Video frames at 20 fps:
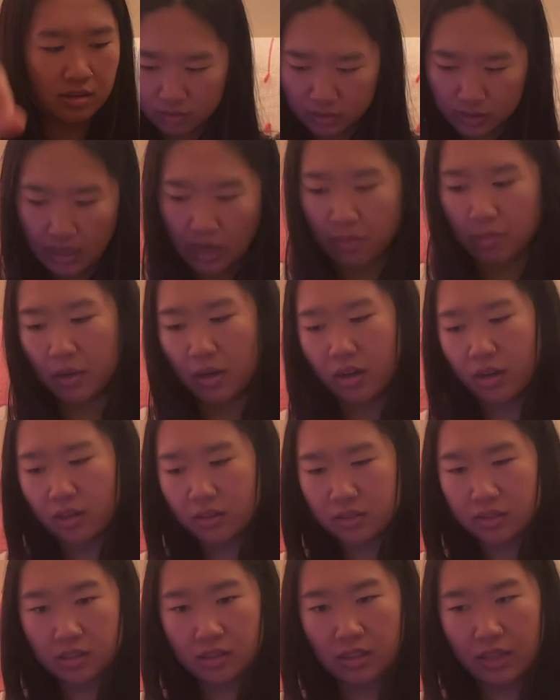gamma
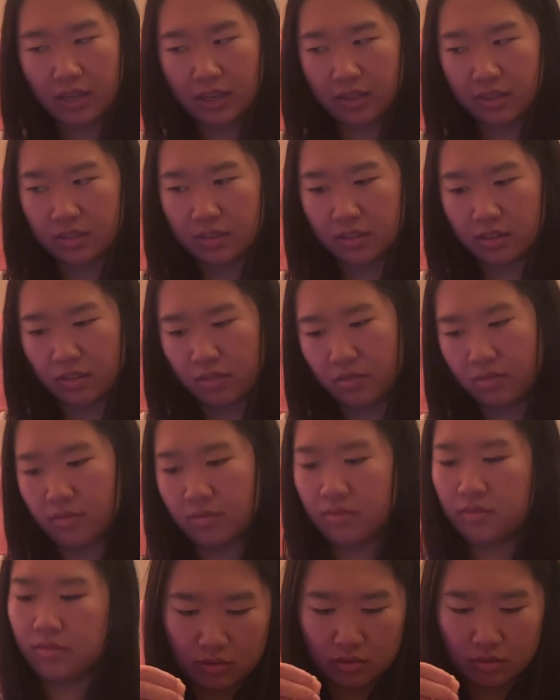
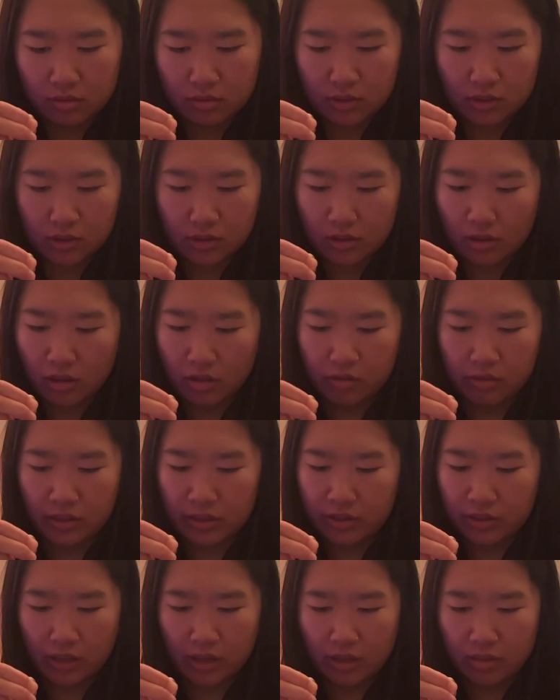octolactone. Just 3
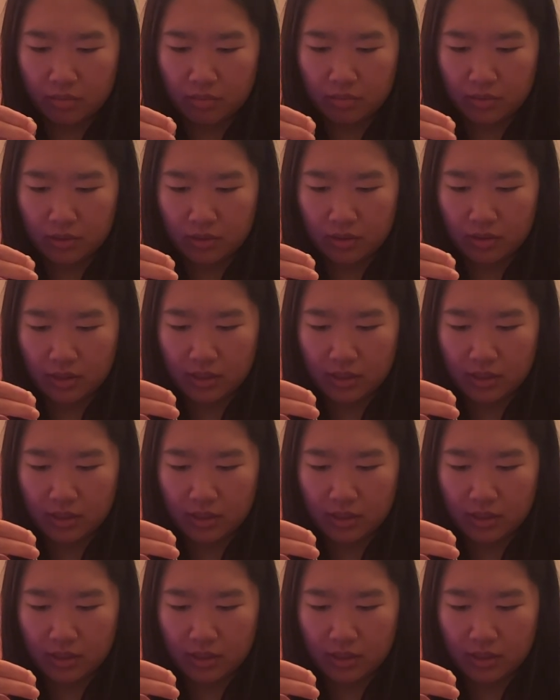drops.